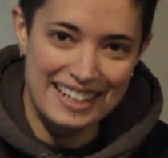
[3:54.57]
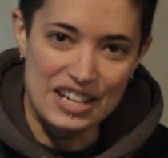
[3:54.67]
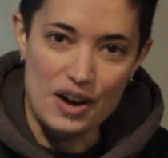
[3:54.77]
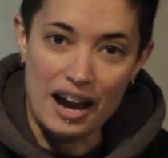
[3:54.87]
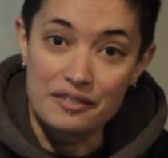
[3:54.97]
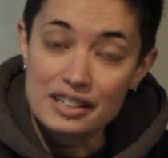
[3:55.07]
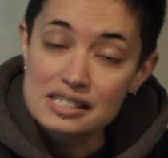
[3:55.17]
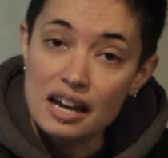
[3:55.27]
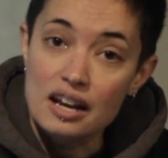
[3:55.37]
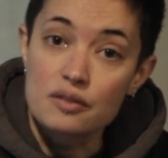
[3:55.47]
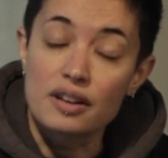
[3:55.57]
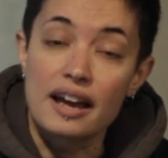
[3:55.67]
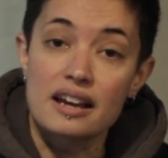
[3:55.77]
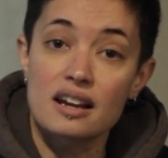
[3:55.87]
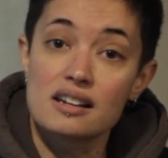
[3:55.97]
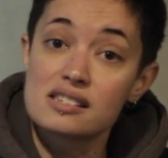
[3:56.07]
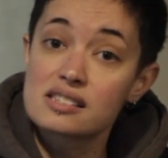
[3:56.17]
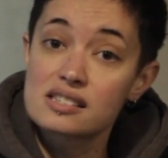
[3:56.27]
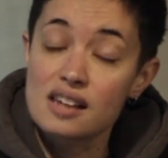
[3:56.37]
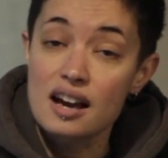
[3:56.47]
you have this kind of like
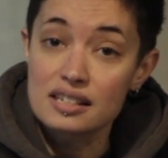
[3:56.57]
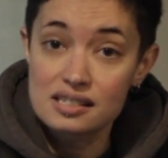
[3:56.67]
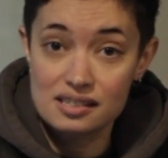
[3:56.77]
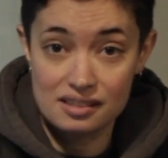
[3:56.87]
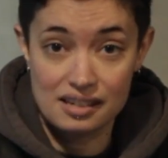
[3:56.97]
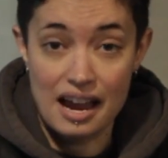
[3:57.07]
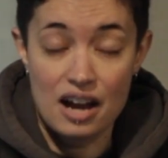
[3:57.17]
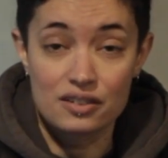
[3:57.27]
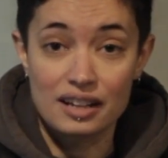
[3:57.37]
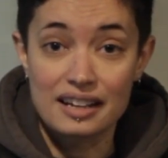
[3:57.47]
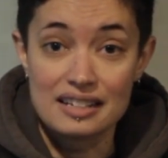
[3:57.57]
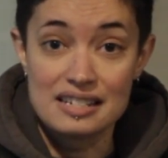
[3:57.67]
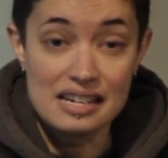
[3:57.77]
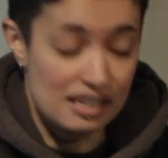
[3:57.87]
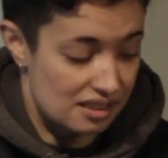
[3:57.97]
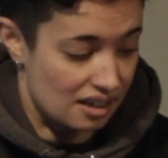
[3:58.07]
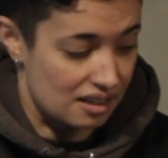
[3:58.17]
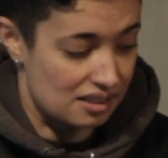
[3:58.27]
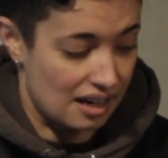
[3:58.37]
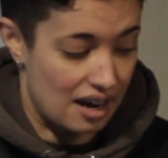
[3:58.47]
sus sound, like a D
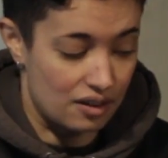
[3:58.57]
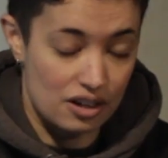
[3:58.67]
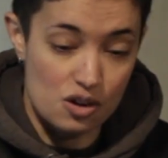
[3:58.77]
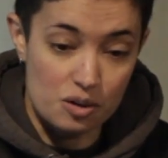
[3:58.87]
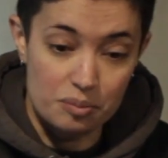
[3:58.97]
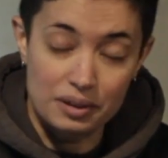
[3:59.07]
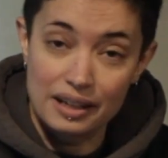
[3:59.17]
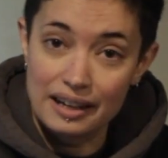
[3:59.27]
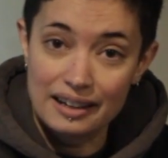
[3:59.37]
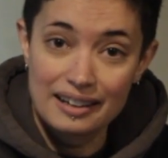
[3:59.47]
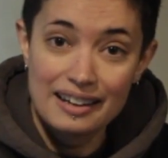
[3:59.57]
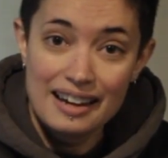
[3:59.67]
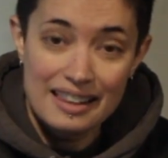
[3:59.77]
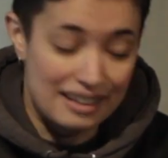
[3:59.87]
sus sound, and you can play